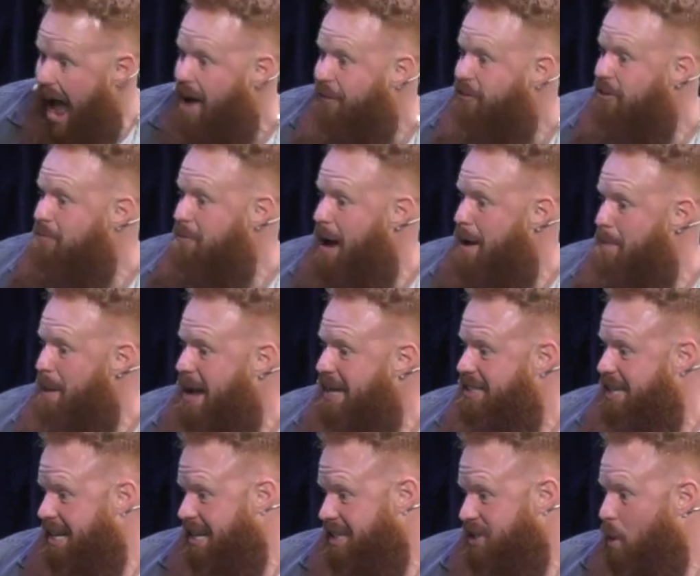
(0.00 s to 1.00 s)
of my
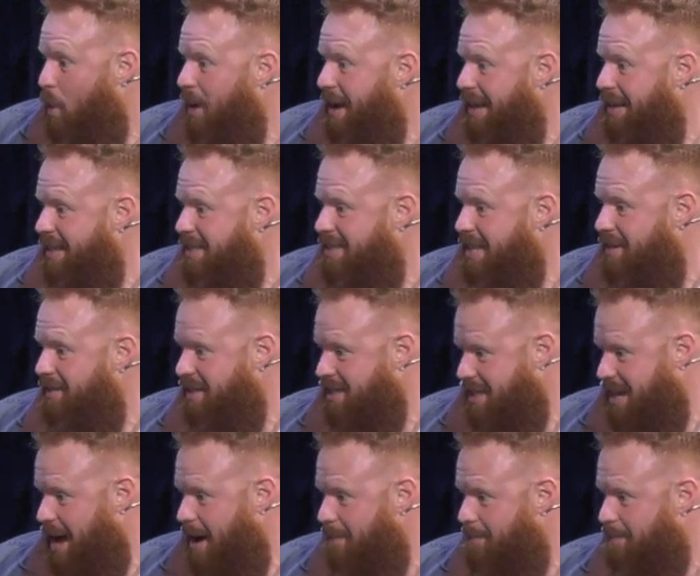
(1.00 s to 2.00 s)
paycheck. It's going into the savings
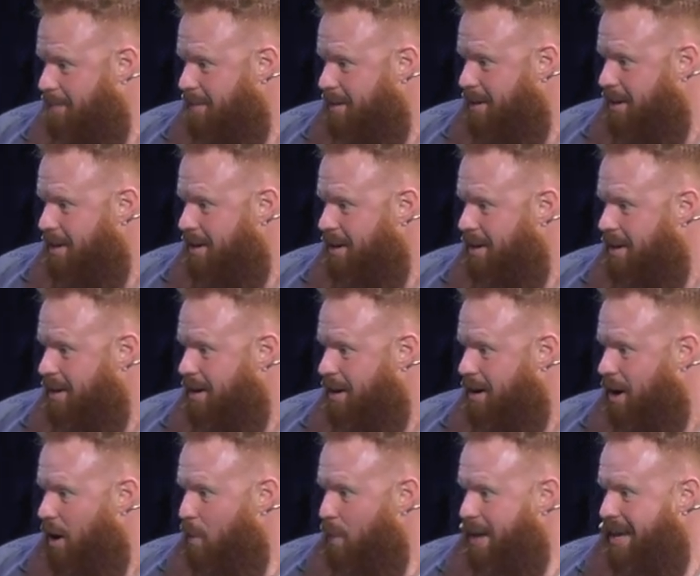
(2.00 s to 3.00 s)
account.
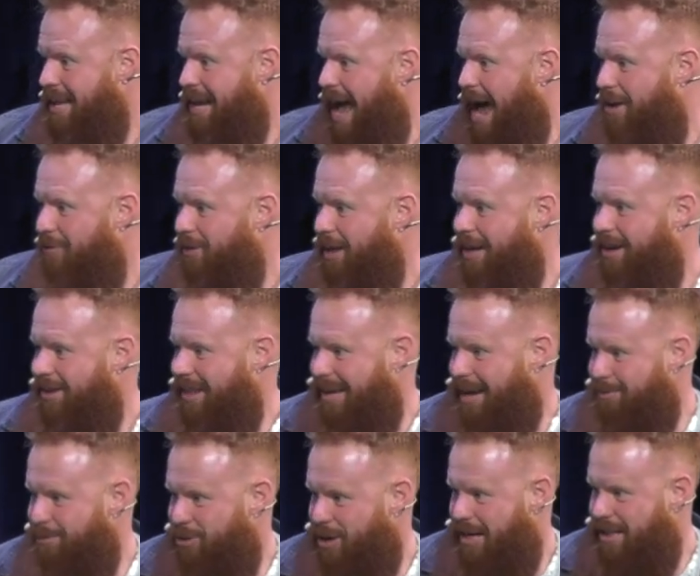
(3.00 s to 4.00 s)
A week and a half later, like
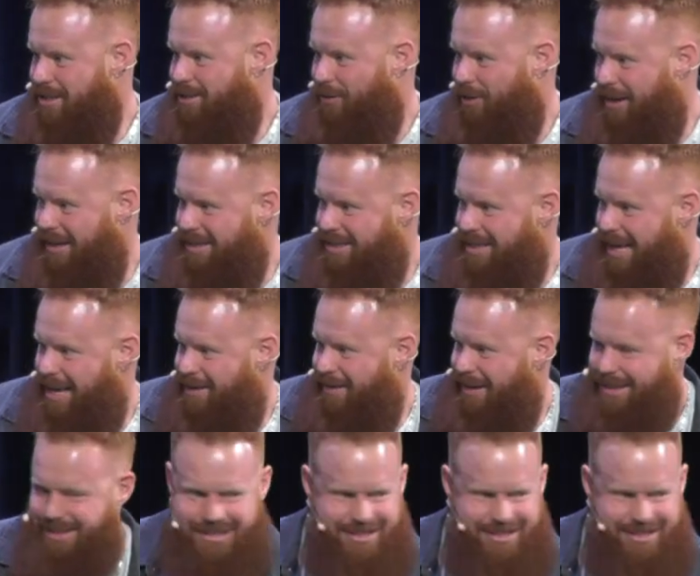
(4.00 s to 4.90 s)
I'm transferring savings